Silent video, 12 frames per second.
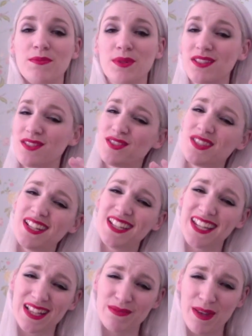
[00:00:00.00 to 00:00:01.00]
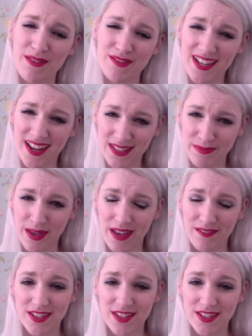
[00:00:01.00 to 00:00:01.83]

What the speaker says: but it's just a little bit of a nightmare.